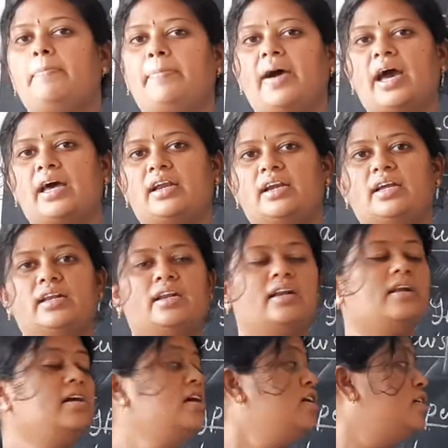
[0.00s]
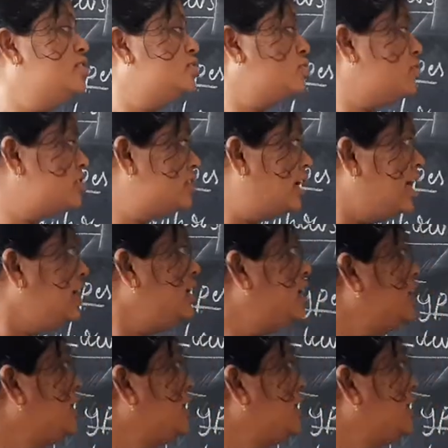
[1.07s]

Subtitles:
parallel. So that the